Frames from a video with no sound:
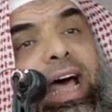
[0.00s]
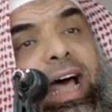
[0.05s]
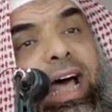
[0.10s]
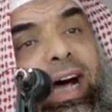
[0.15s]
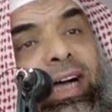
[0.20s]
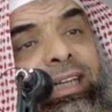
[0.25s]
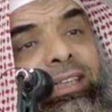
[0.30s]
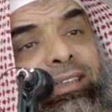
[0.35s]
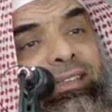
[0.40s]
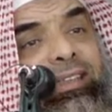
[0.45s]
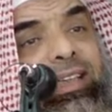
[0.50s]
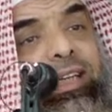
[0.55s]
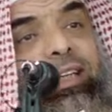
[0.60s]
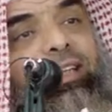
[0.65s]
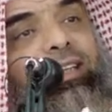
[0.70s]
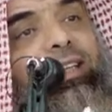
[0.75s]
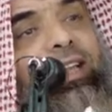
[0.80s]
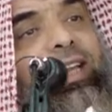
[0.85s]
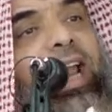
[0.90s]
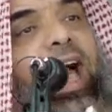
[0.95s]

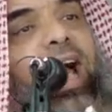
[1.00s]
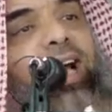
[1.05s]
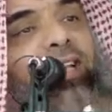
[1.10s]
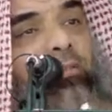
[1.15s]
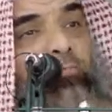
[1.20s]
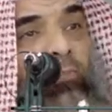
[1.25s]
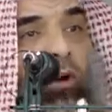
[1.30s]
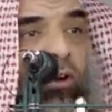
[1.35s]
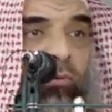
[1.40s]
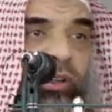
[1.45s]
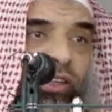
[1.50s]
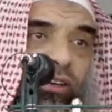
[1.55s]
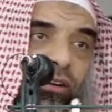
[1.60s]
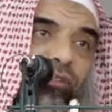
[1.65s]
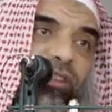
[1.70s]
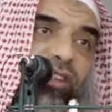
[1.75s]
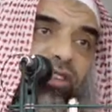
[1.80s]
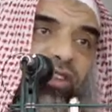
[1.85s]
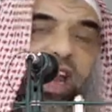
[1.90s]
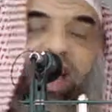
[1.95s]
until the last moment of
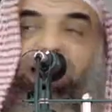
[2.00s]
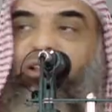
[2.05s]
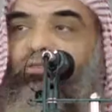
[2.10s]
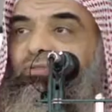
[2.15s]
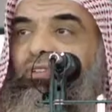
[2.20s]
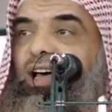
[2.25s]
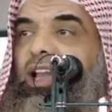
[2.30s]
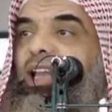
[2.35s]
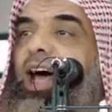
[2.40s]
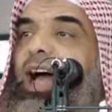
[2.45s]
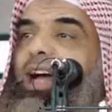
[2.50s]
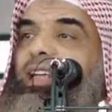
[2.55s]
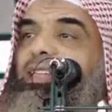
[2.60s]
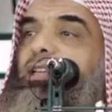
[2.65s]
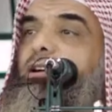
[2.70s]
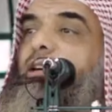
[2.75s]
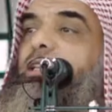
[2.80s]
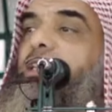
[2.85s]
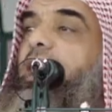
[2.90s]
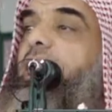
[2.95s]
his life. Allah Azza
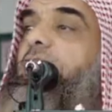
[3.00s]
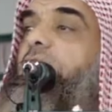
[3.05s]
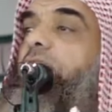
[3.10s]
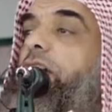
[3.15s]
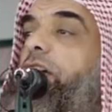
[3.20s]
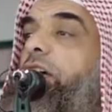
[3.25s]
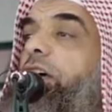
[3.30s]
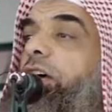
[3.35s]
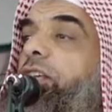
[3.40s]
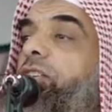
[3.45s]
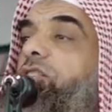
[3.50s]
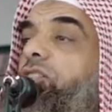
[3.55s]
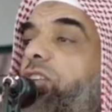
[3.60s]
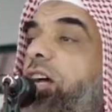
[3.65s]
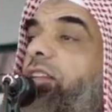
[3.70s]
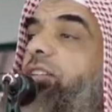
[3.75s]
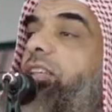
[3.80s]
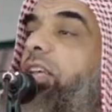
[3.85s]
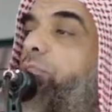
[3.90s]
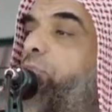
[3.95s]
wa Jal
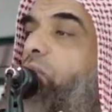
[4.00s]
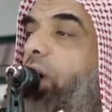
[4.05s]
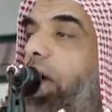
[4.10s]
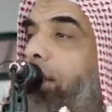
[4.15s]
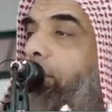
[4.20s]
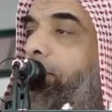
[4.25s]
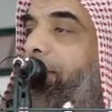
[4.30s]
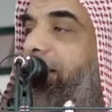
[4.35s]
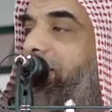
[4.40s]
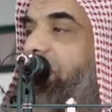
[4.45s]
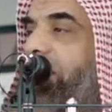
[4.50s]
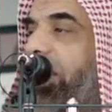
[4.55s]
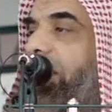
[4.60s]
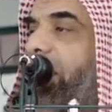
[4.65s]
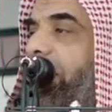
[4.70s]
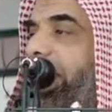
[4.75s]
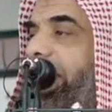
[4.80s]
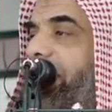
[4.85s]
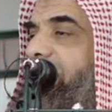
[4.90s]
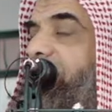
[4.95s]
instructed Muhammad
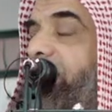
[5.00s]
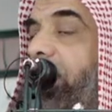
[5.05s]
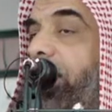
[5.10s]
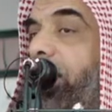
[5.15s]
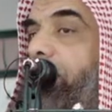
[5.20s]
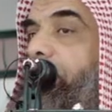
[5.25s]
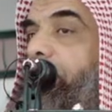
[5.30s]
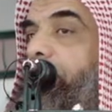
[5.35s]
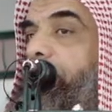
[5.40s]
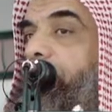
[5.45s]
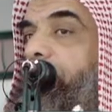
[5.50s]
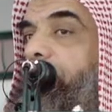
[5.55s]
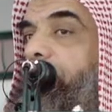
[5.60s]
sallallahu alaihi wasallam